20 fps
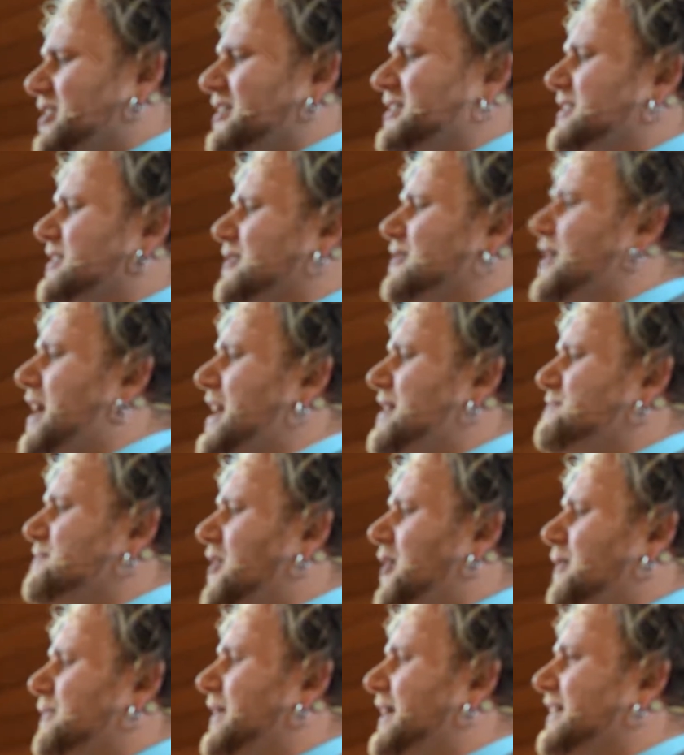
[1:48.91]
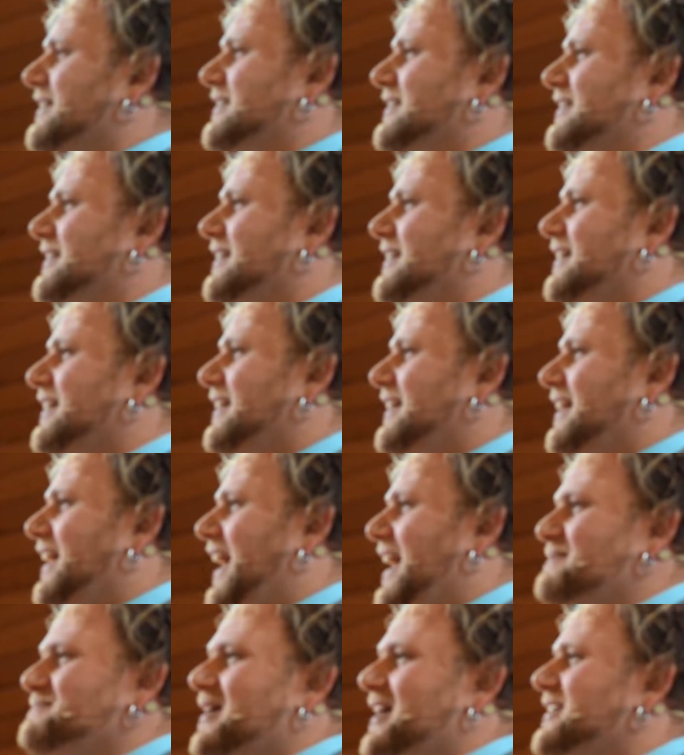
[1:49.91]
just the right moment.
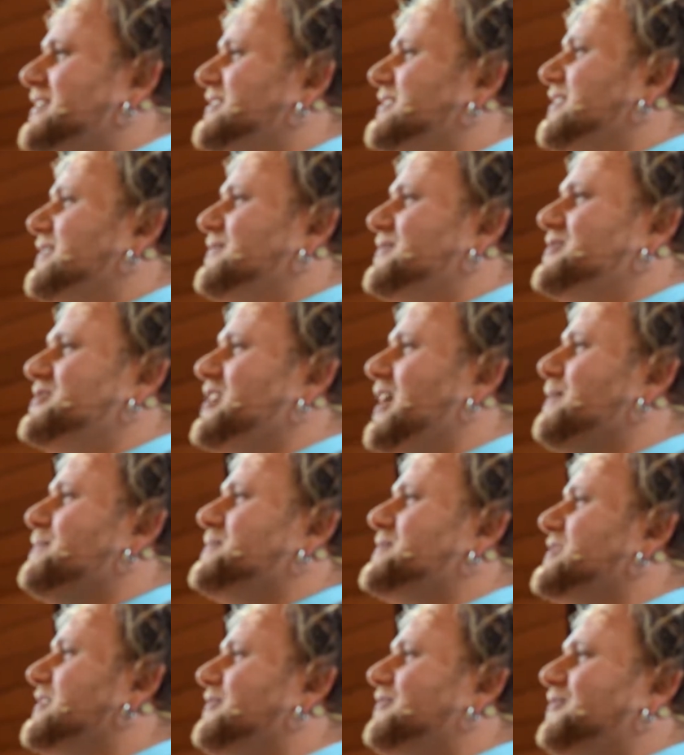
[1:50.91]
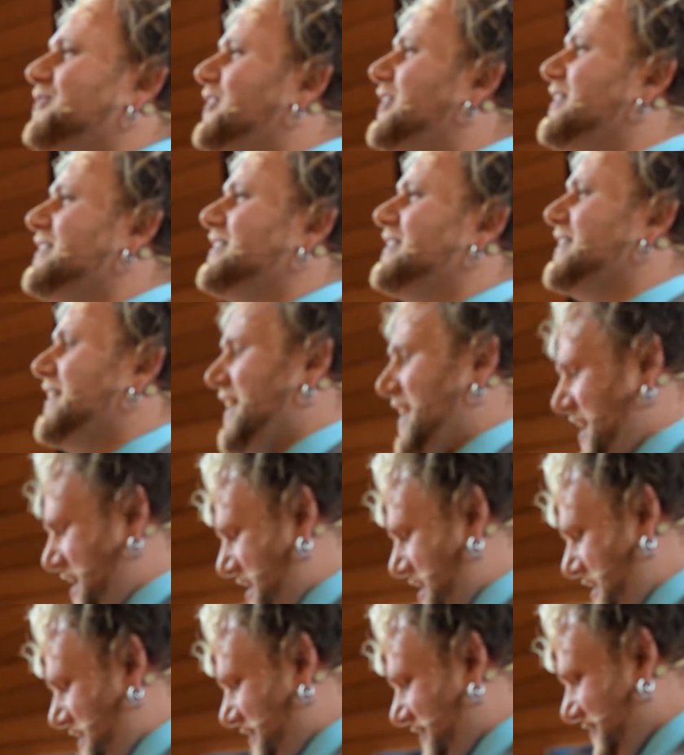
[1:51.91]
I must have jumped a foot in the
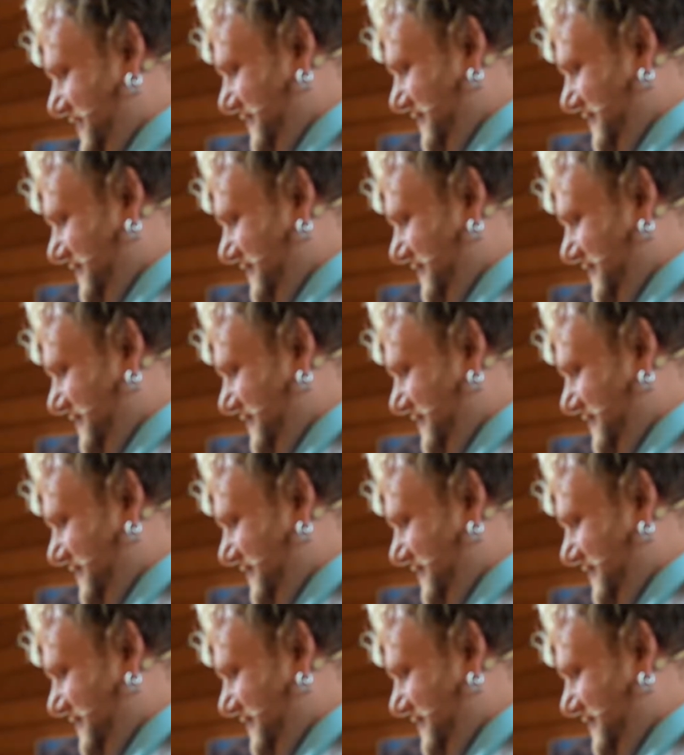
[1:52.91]
air.